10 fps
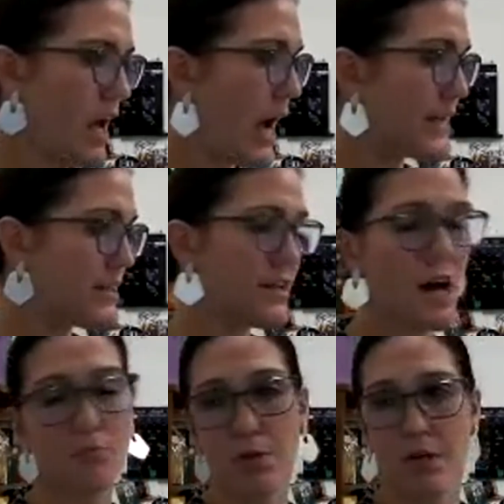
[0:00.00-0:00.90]
I did
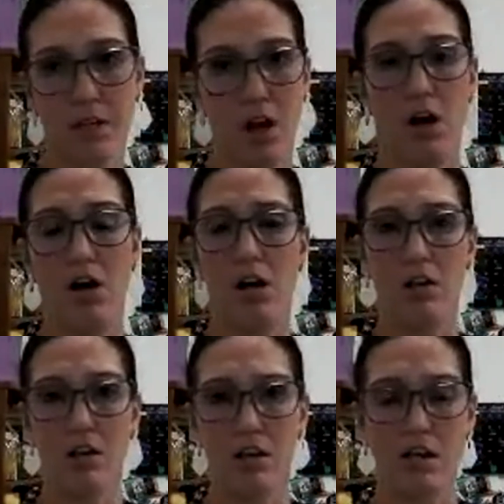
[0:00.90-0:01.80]
not put
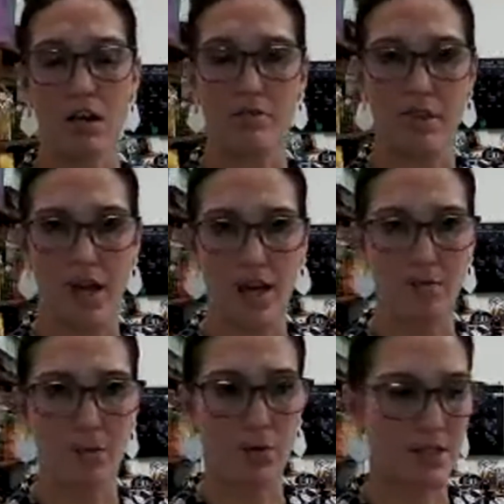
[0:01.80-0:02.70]
all of the
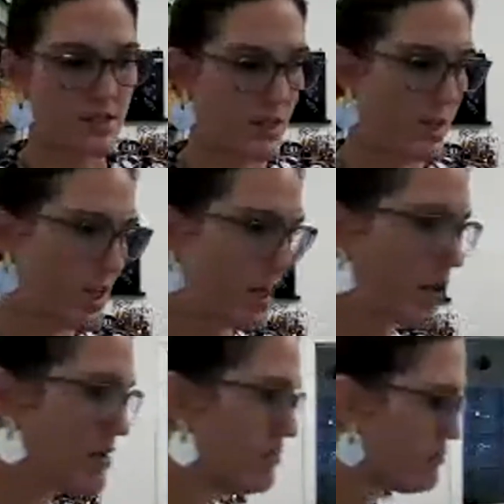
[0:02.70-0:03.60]
8 points in
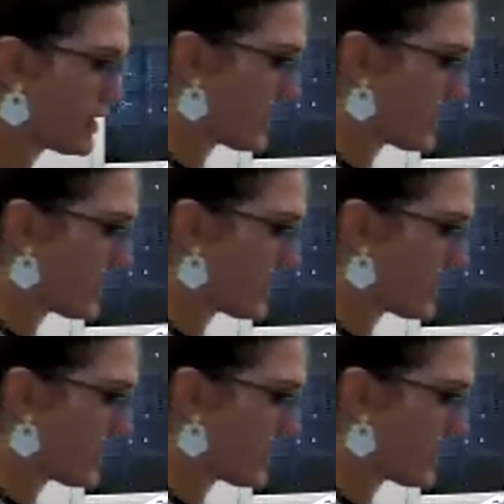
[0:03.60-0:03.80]
here, but